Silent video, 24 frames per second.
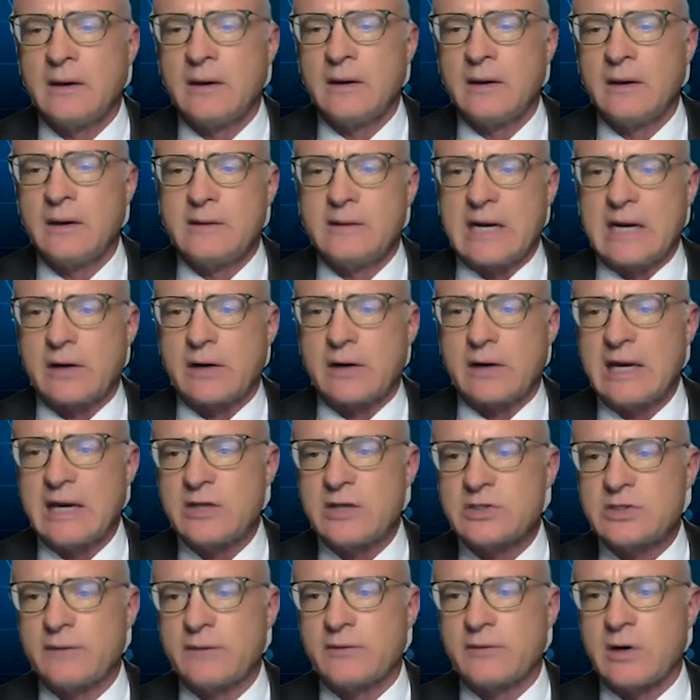
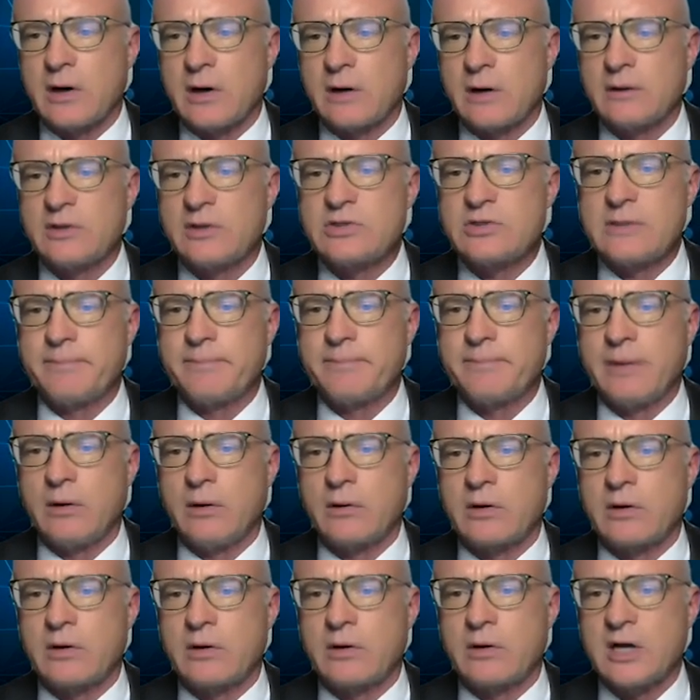Degradation of cartilage and
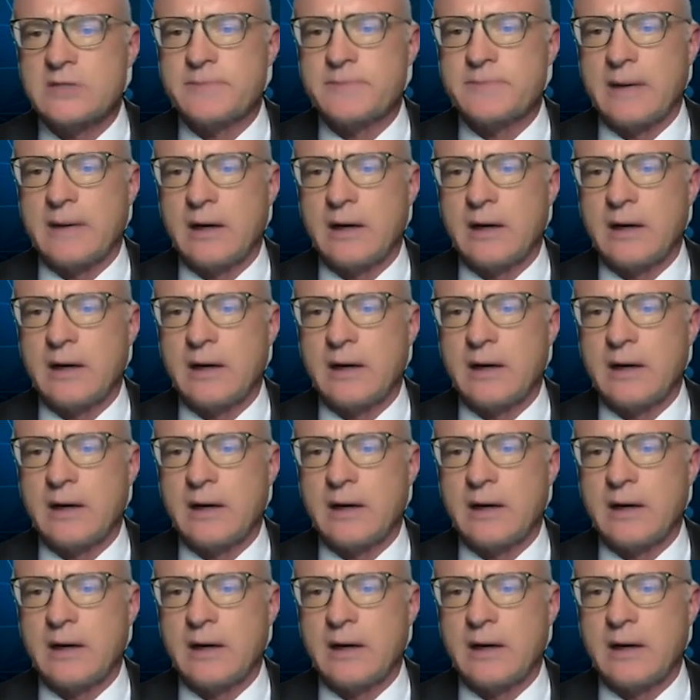bone caused by